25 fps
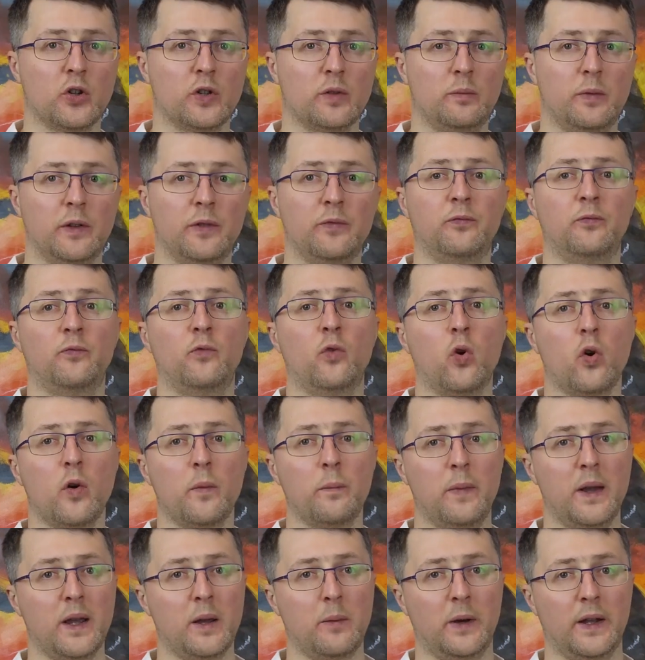but 4
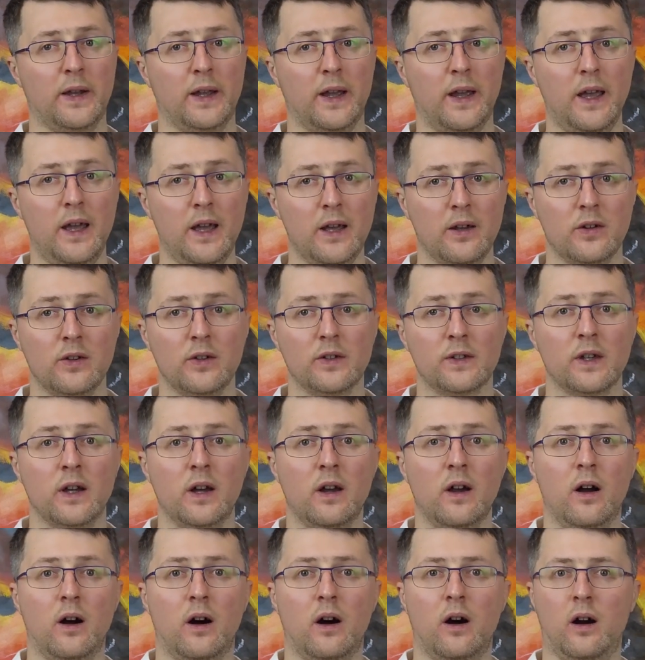megabyte headers
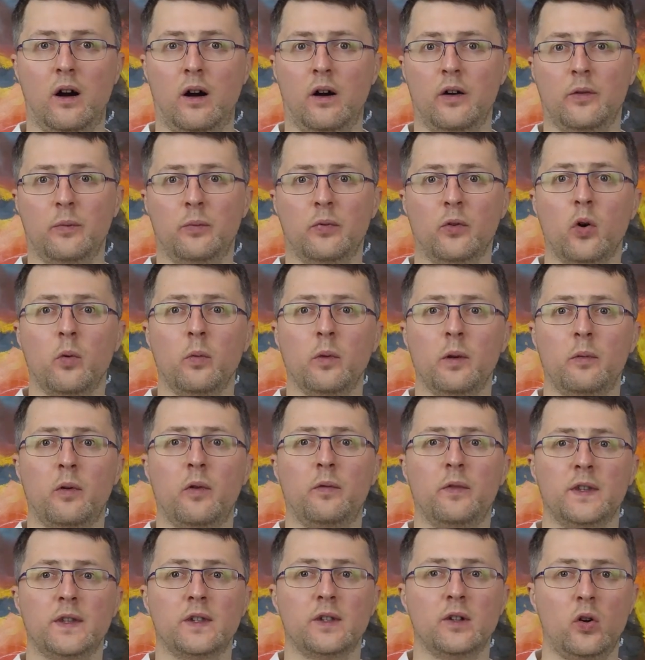are a problem of
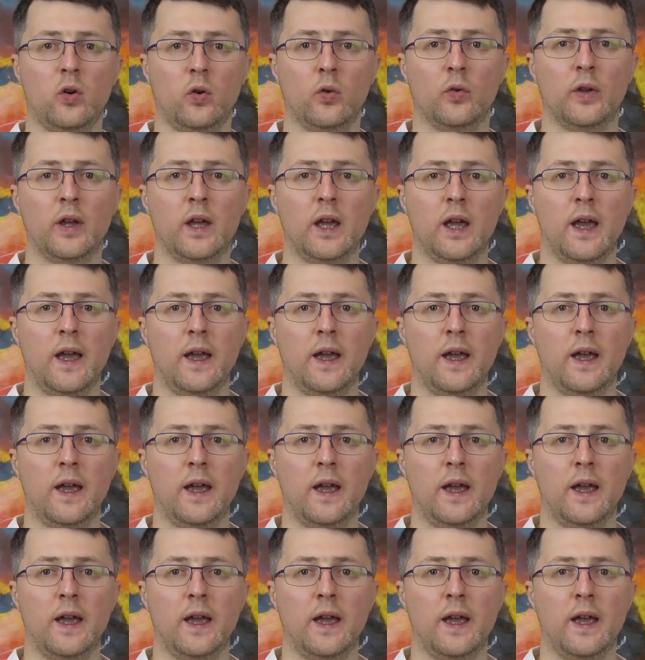its own.